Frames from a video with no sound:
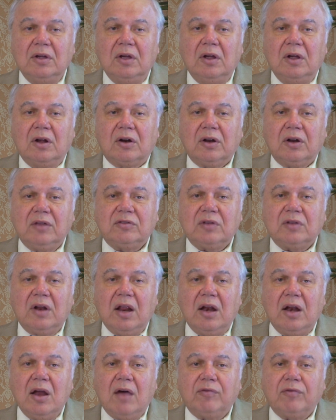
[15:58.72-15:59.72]
reason
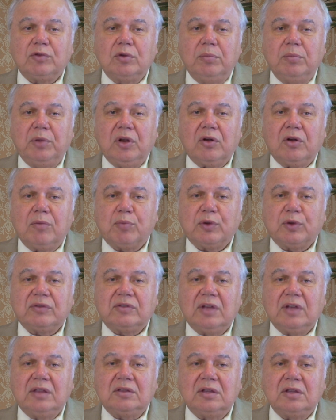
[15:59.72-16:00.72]
enough to be
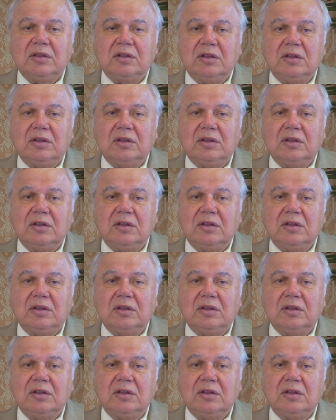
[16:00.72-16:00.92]
represented in the